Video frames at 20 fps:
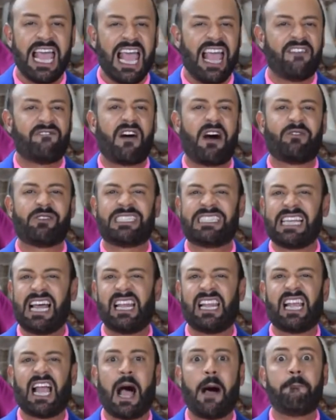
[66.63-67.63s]
if I was
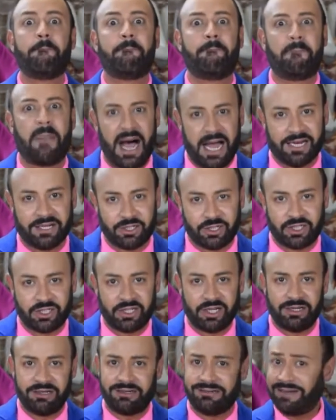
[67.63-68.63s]
selling a bunch?
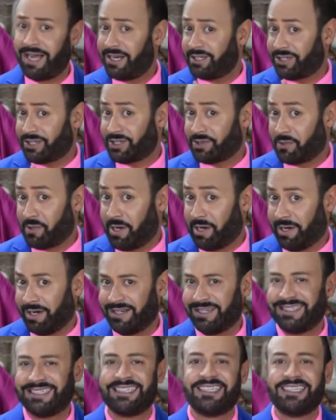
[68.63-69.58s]
Not just one.